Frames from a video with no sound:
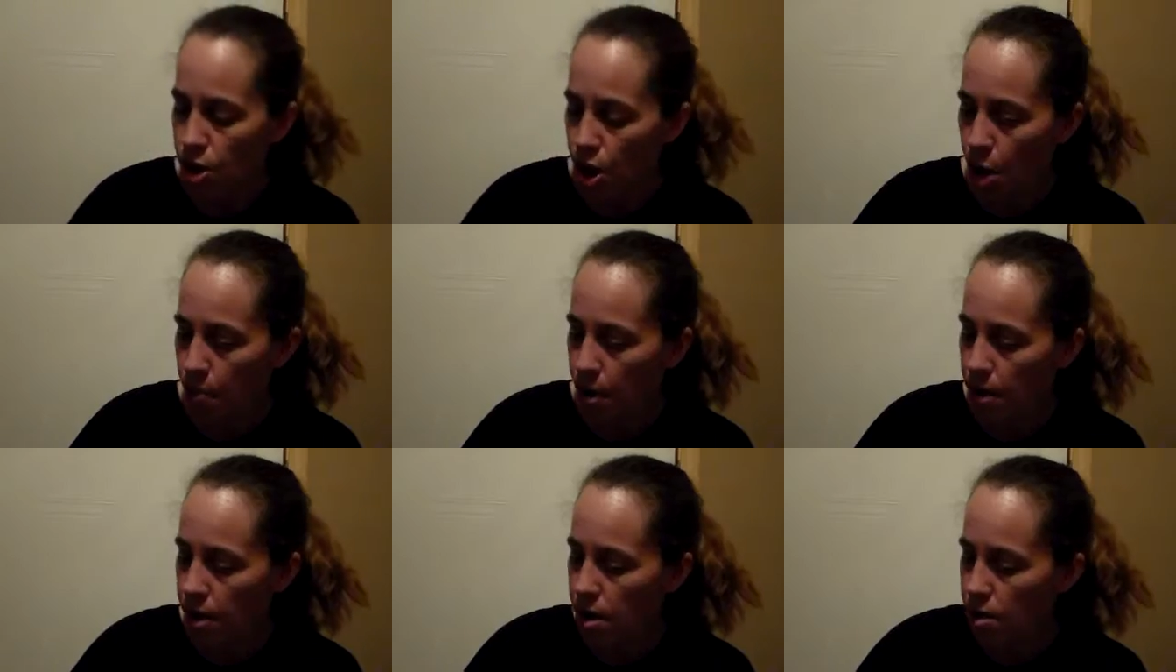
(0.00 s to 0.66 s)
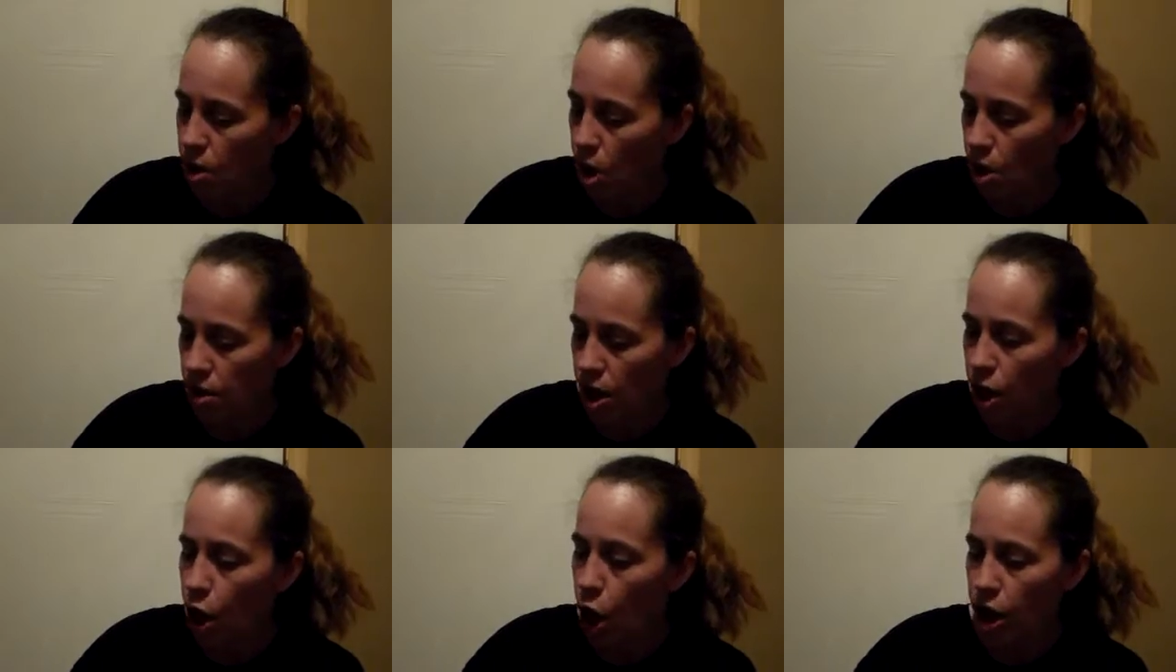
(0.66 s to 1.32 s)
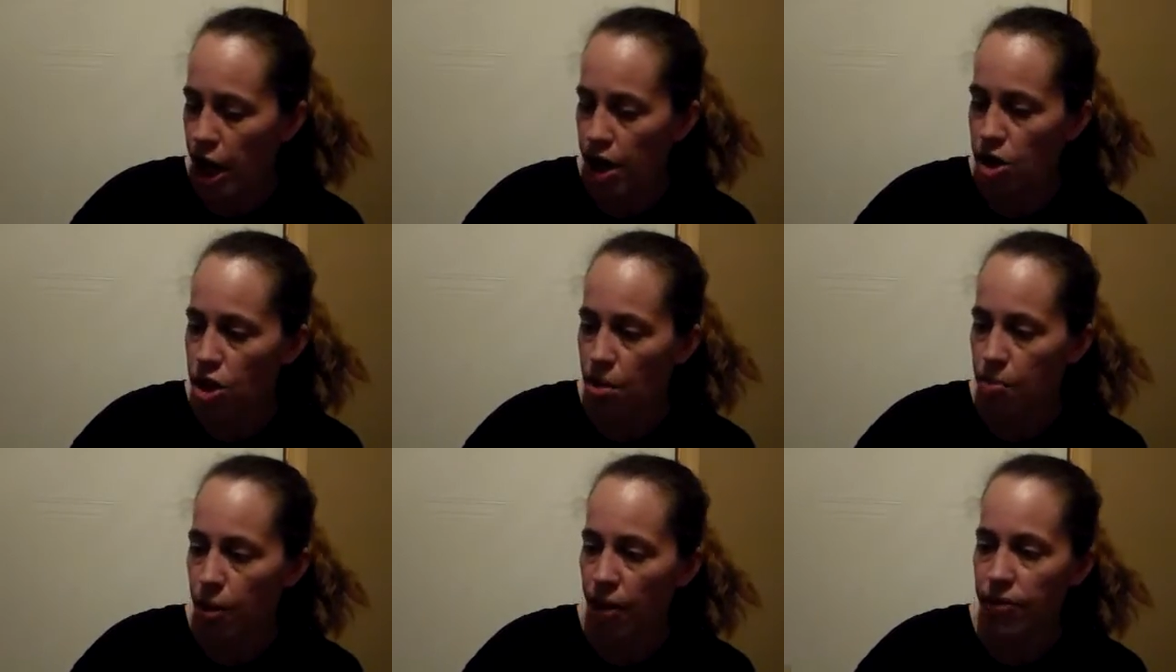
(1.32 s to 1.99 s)
So, but these are the
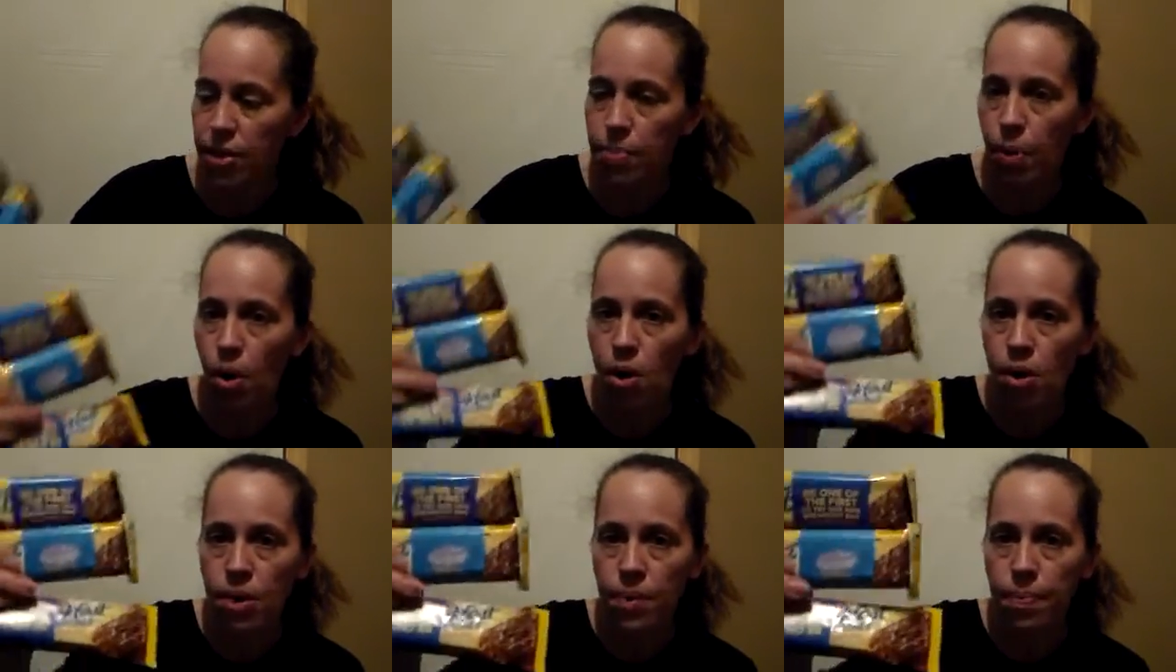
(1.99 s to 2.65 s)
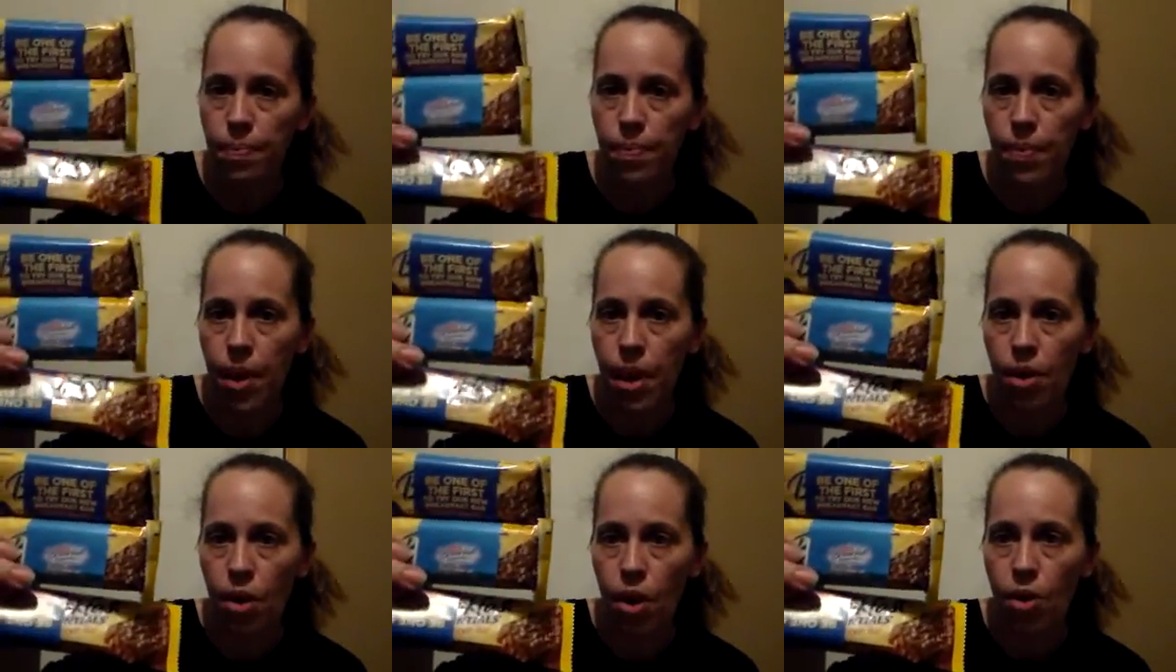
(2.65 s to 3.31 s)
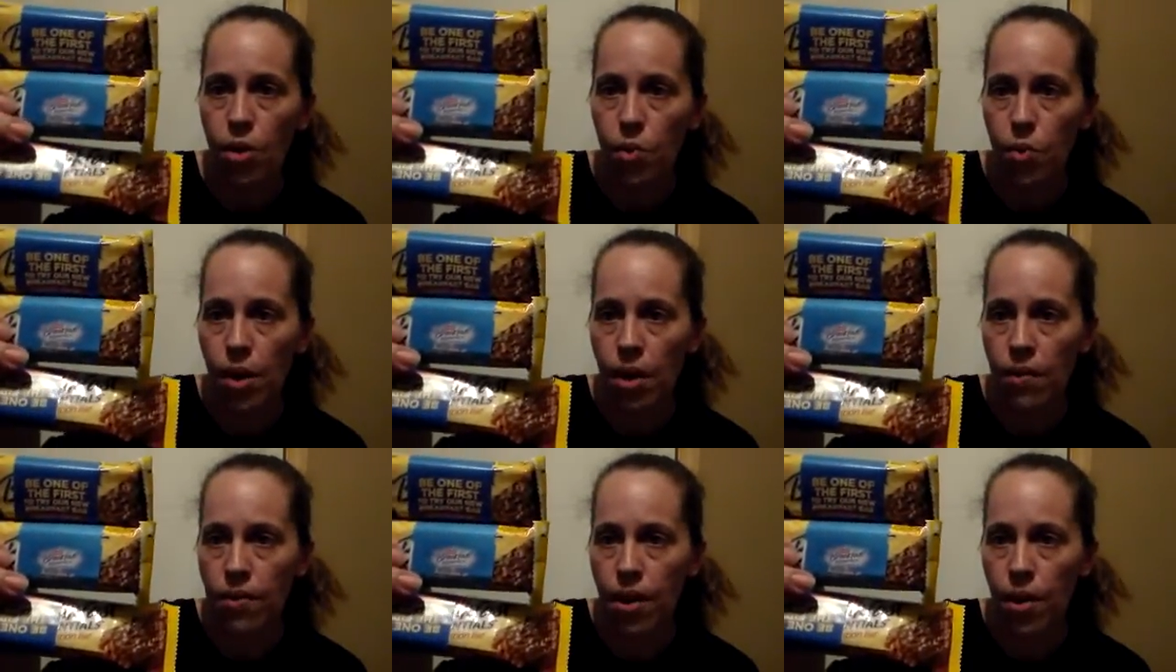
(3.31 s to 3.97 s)
Carnation breakfast bars, and there are
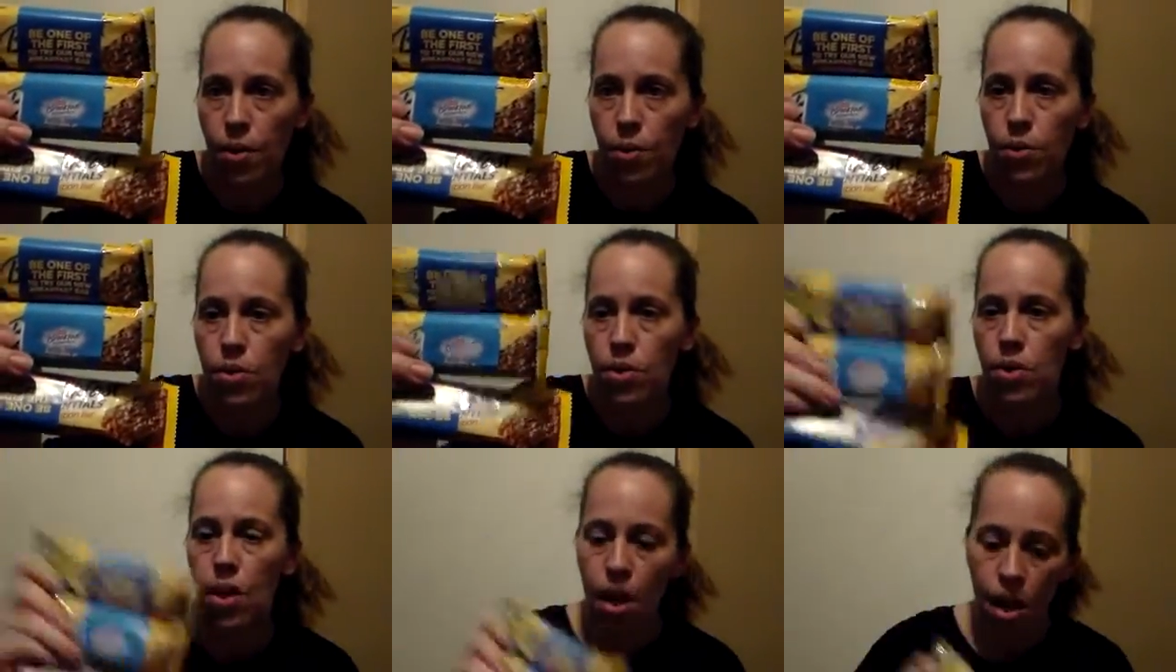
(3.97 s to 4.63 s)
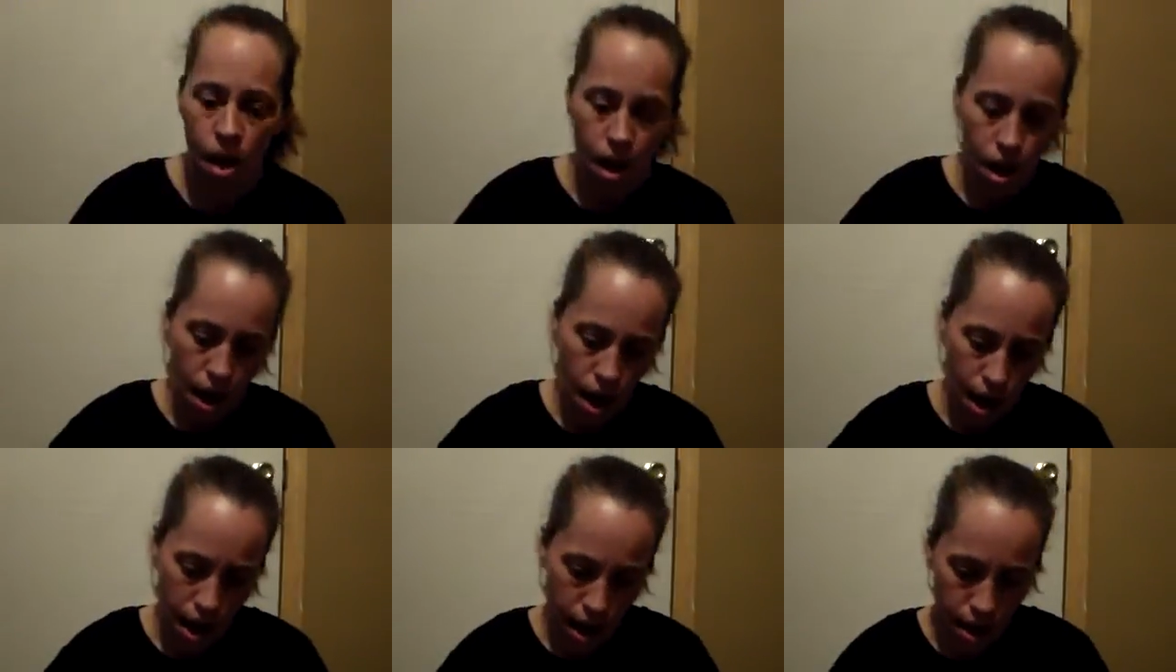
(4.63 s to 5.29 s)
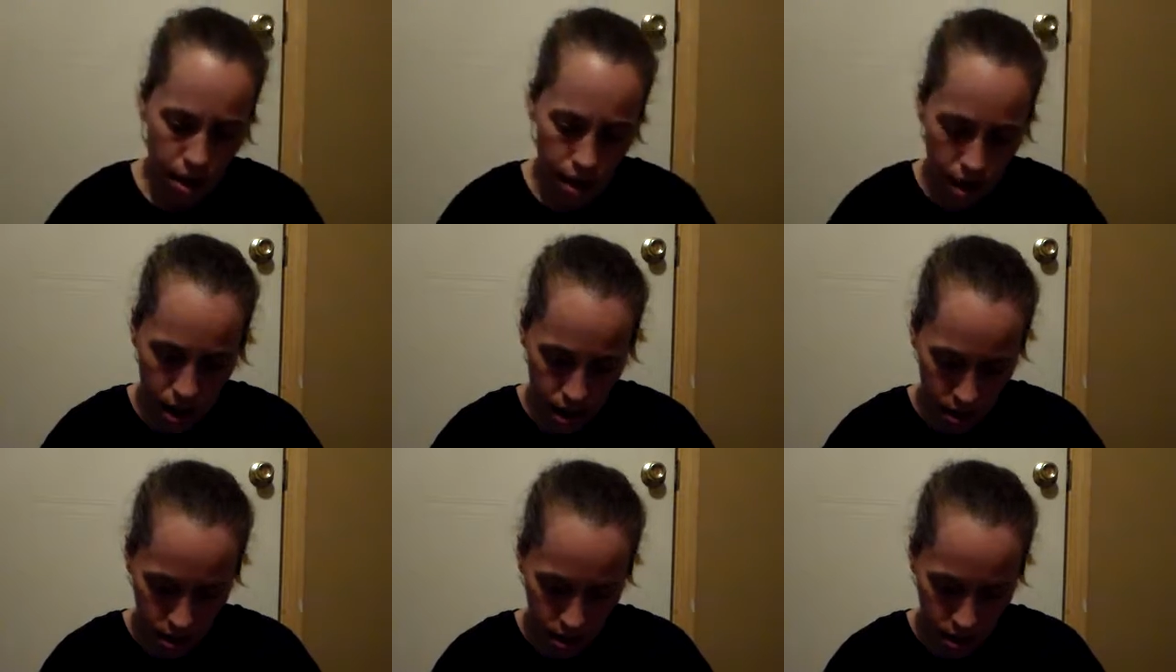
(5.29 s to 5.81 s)
three of those. And